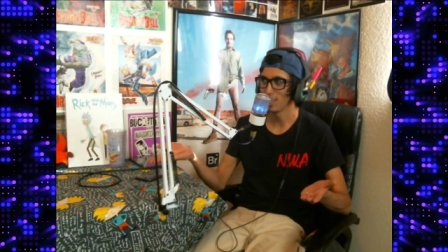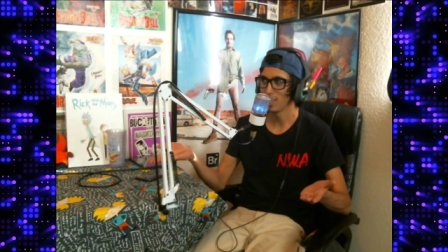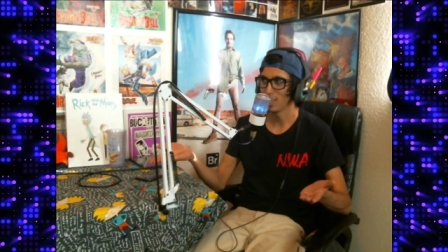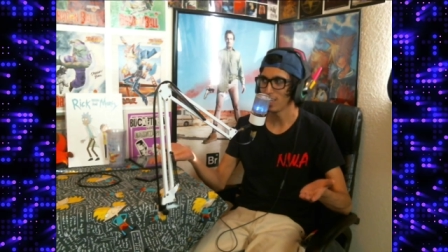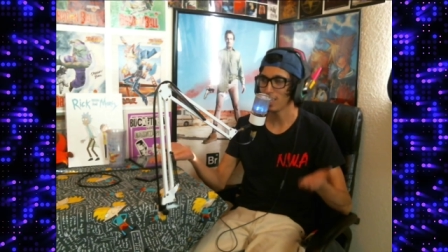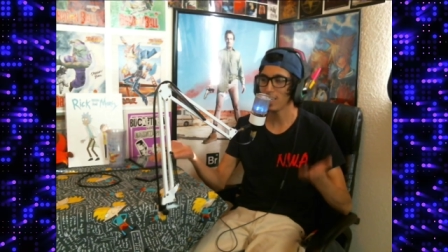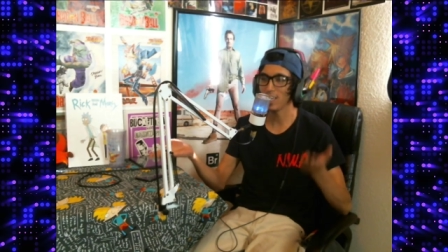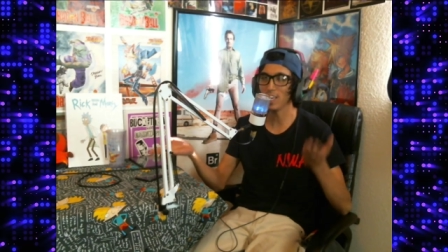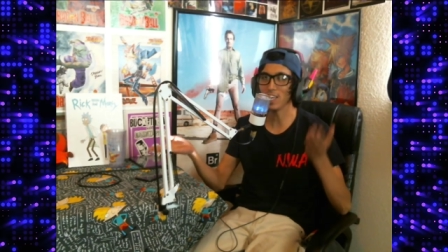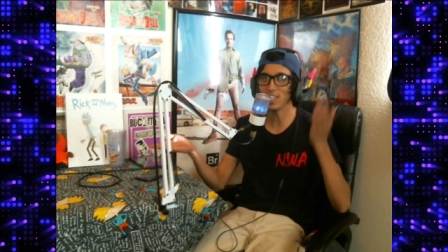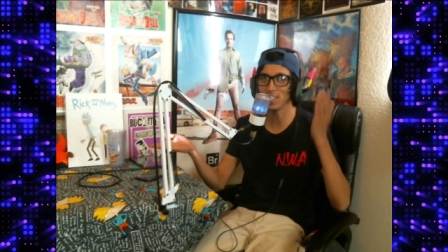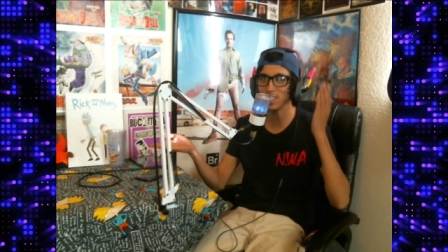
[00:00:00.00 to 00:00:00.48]

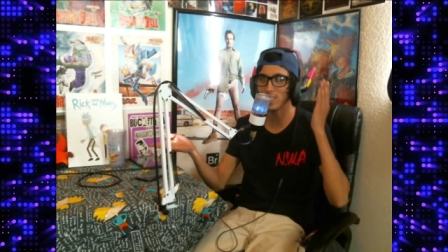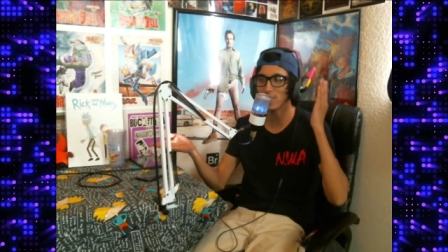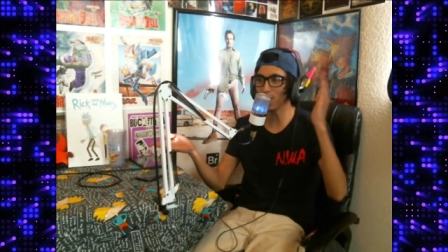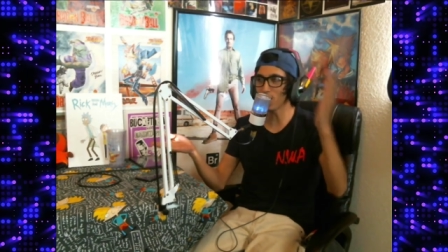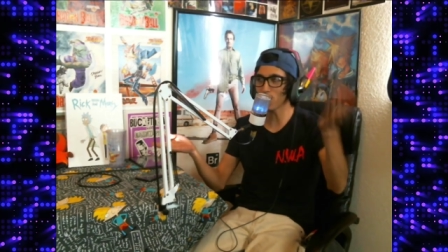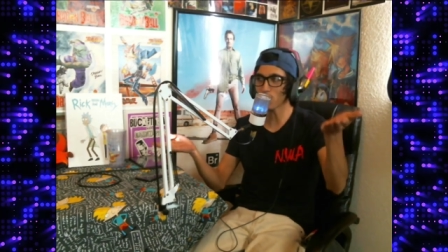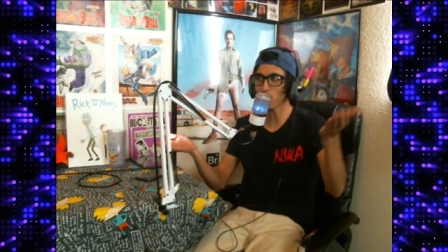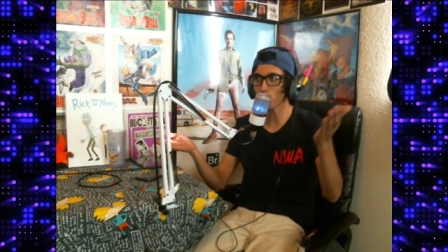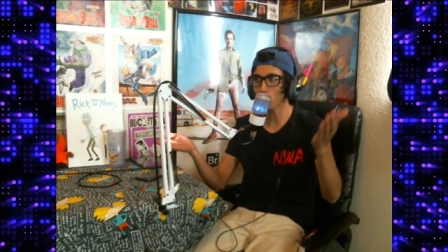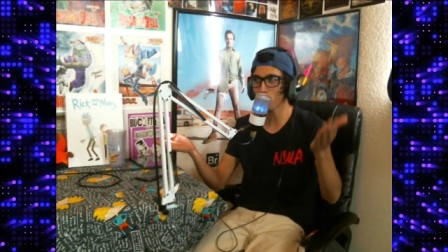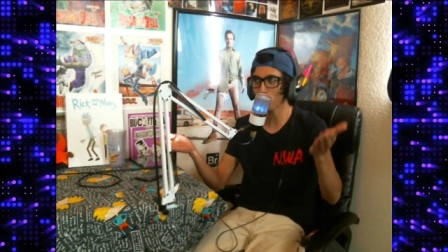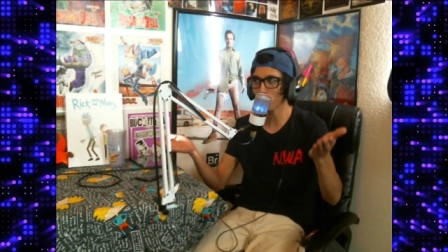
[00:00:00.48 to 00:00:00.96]
He
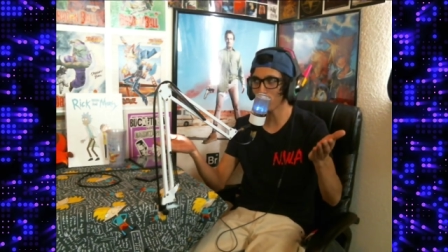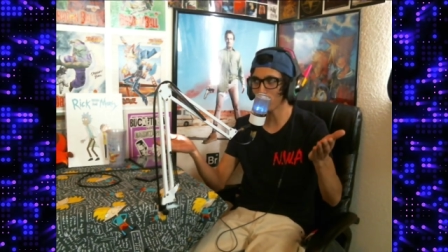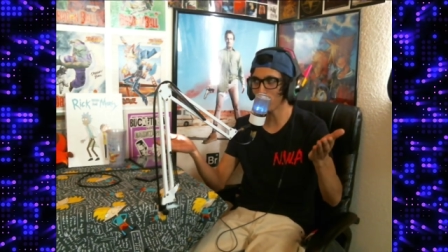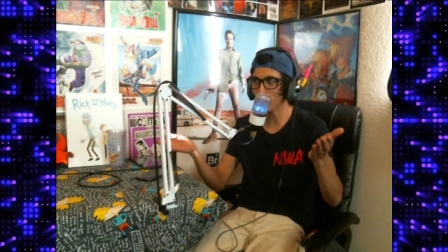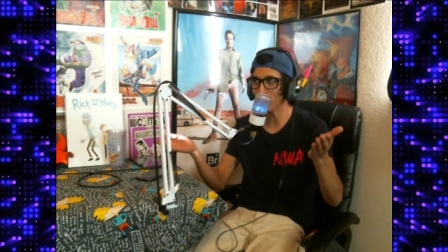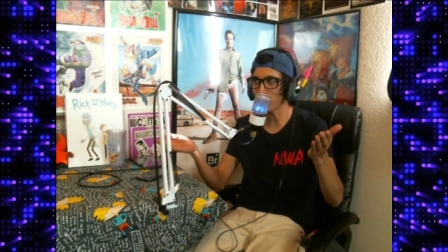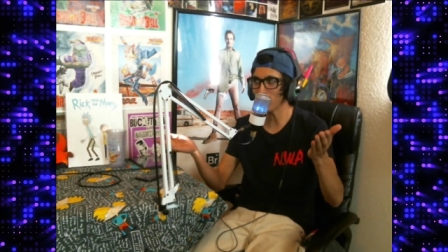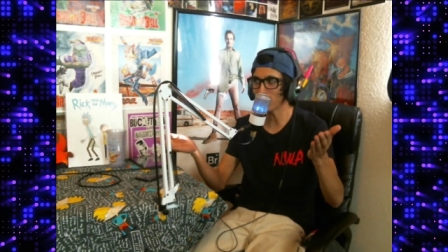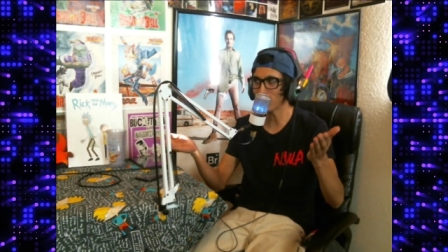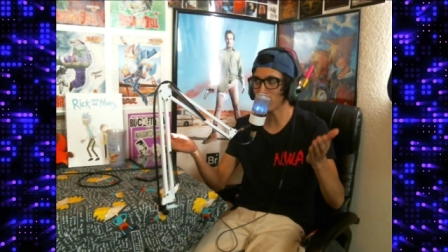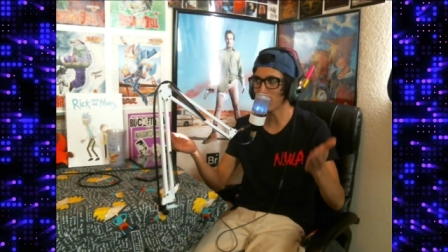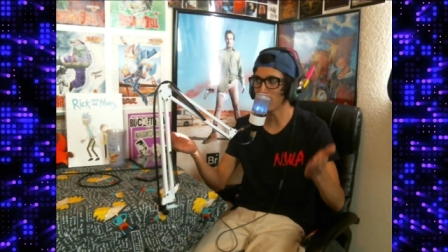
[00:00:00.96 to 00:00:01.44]
just
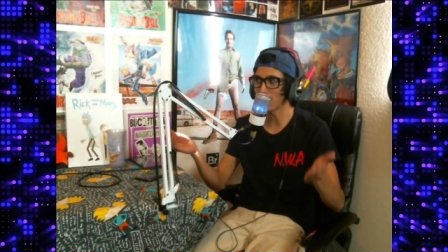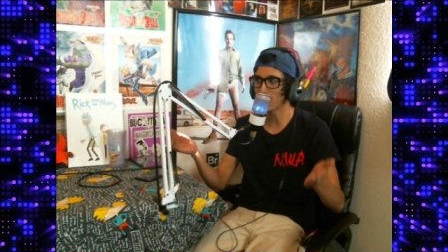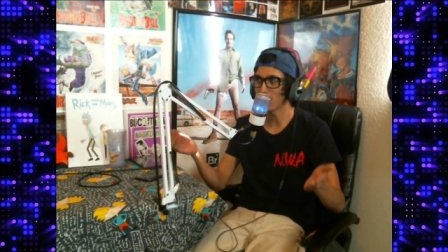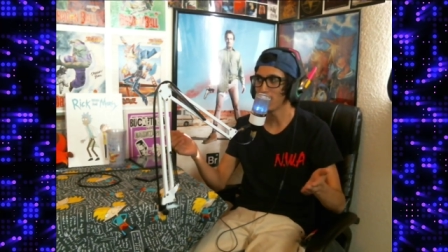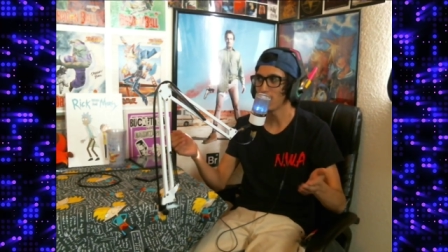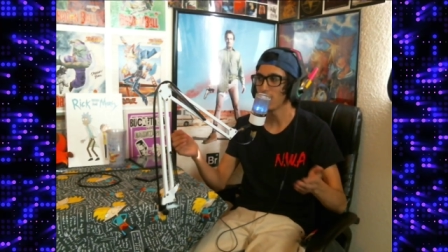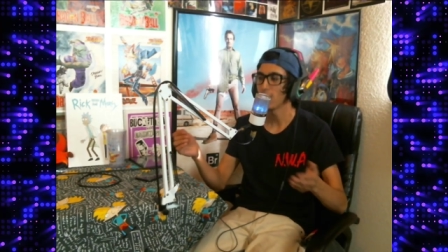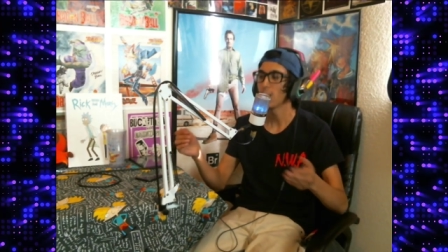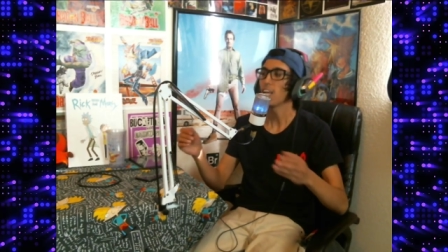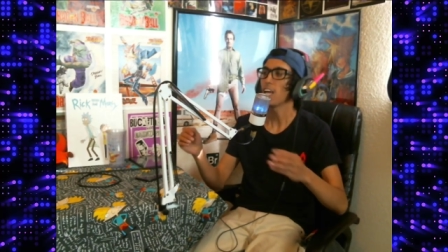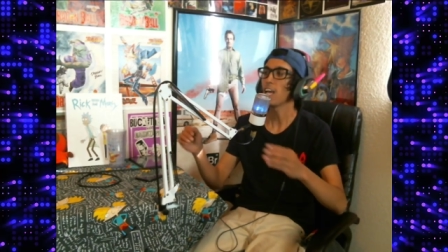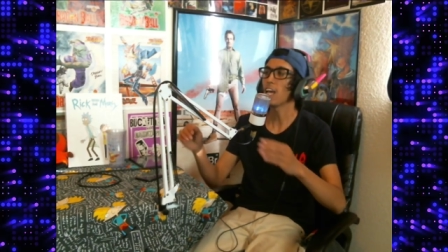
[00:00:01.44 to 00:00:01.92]
released it.
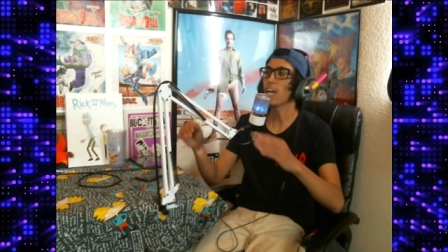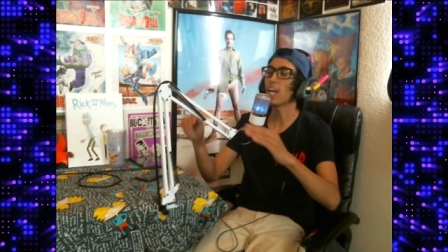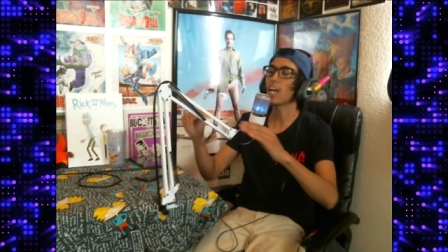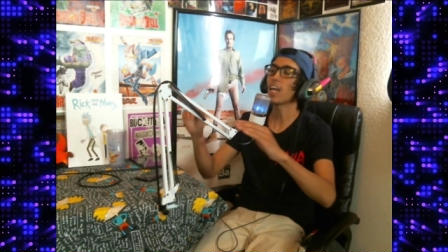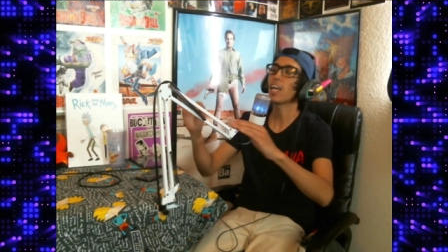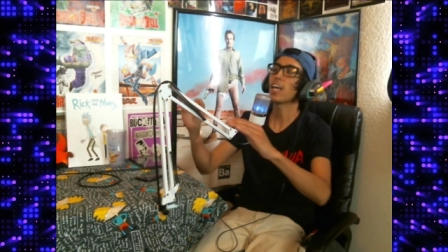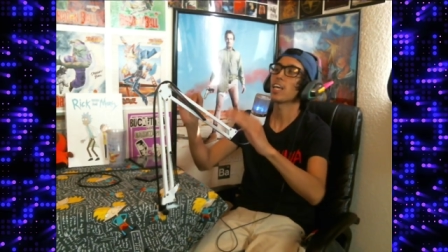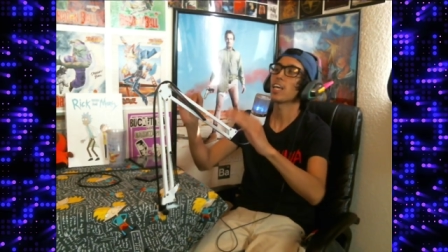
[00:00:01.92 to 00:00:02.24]
It